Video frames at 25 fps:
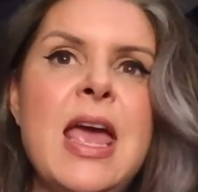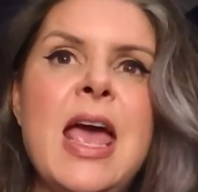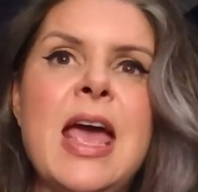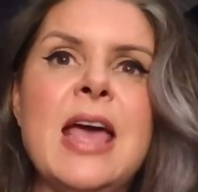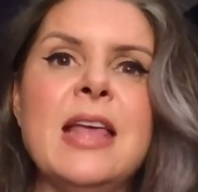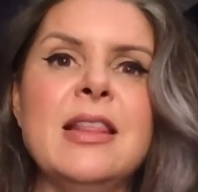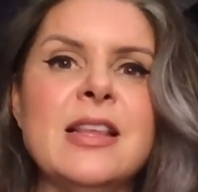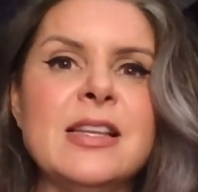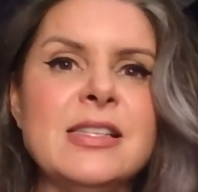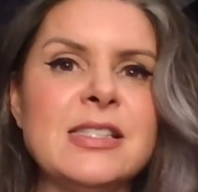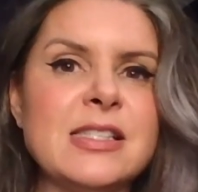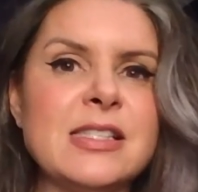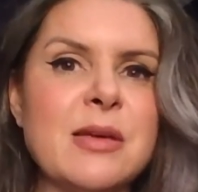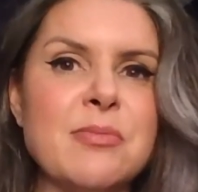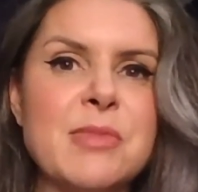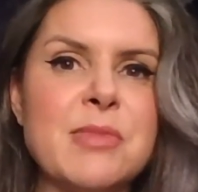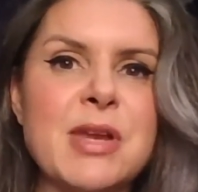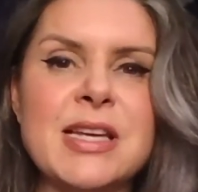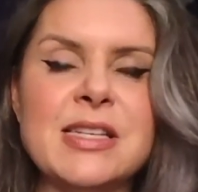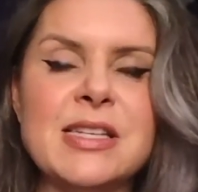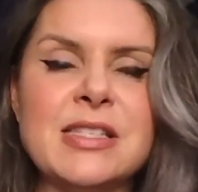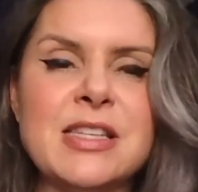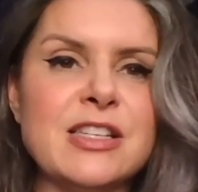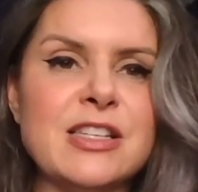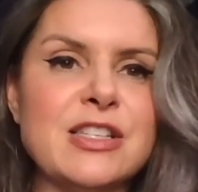And then some
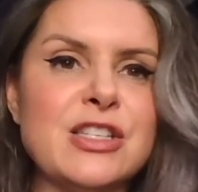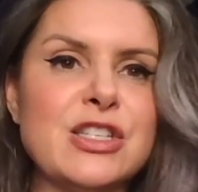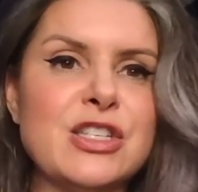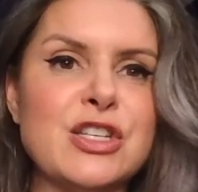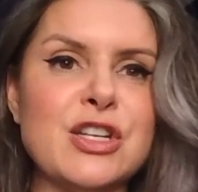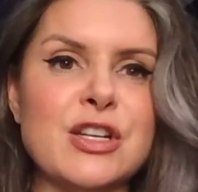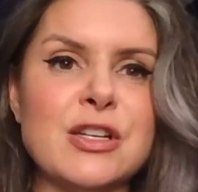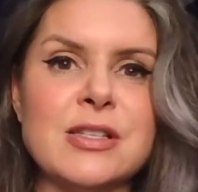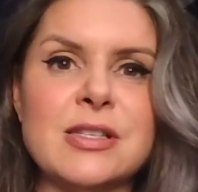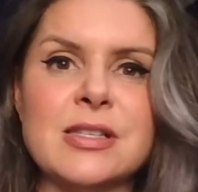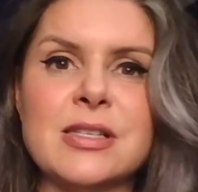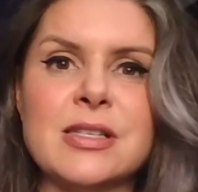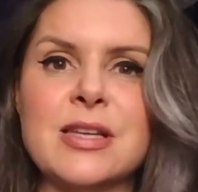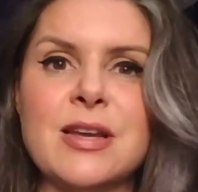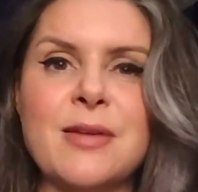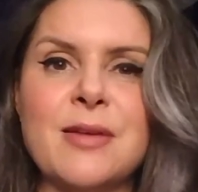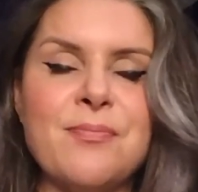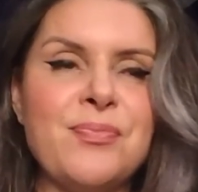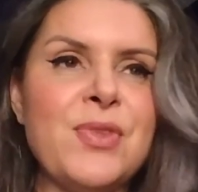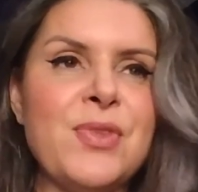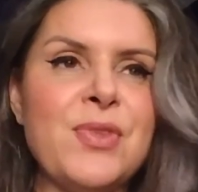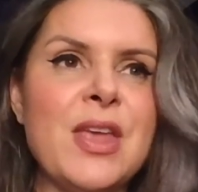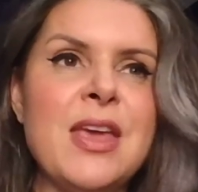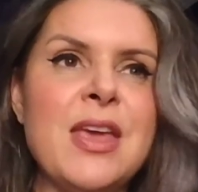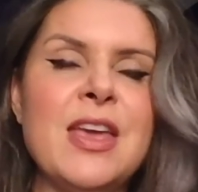days it's just,
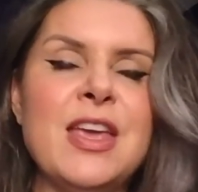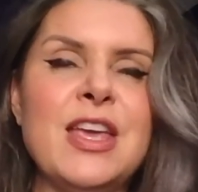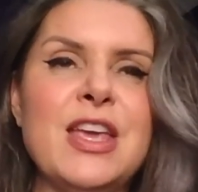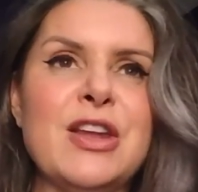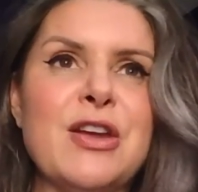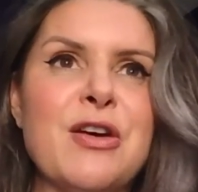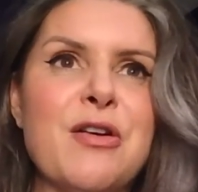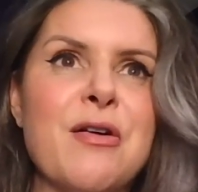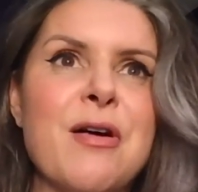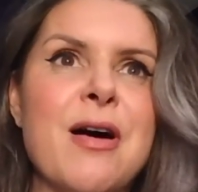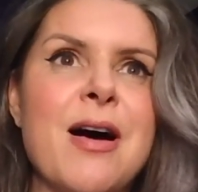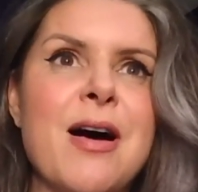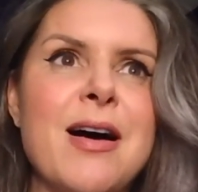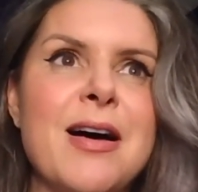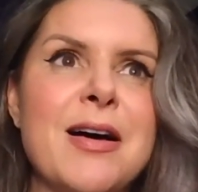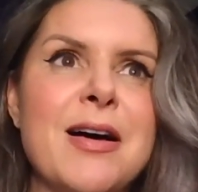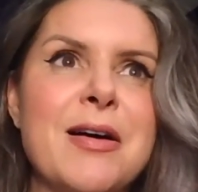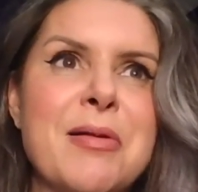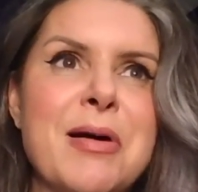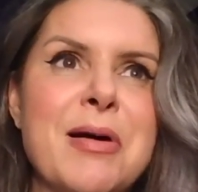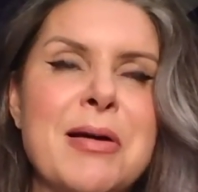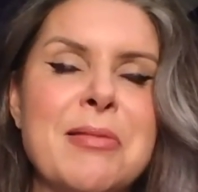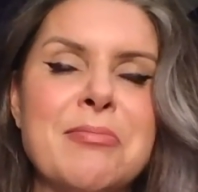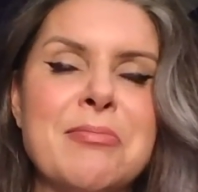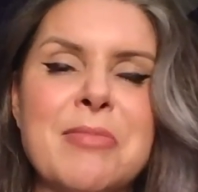
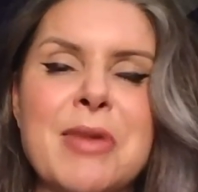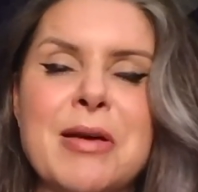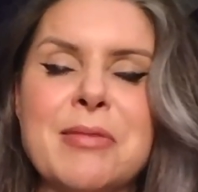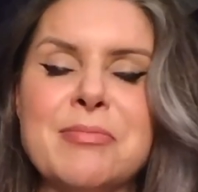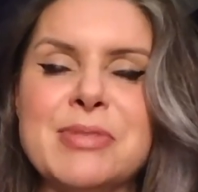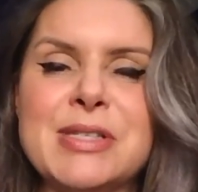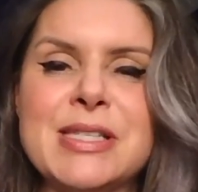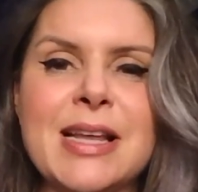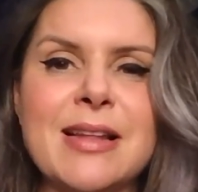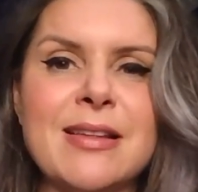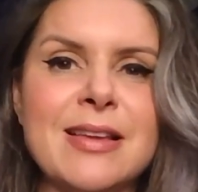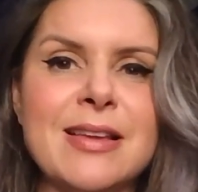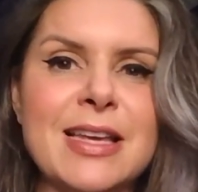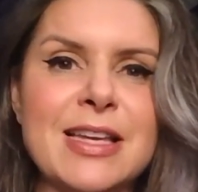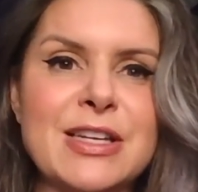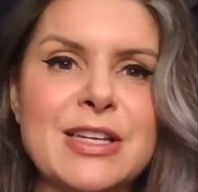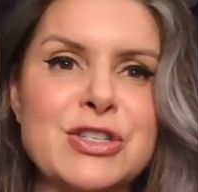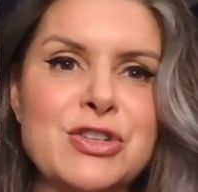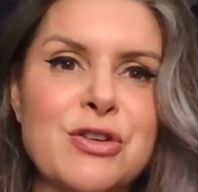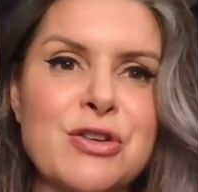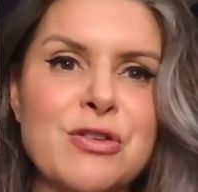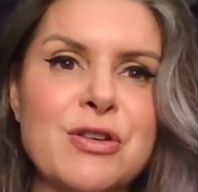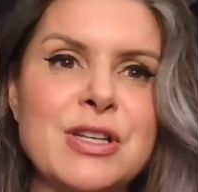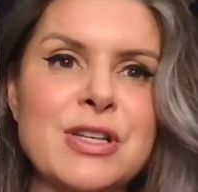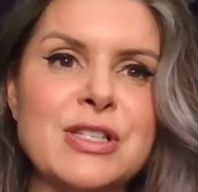I'm selling
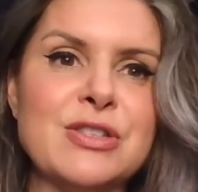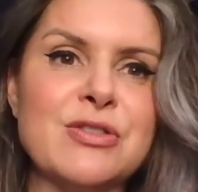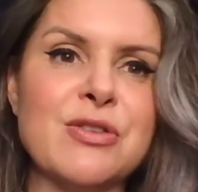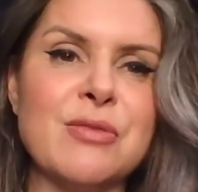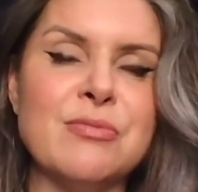insurance,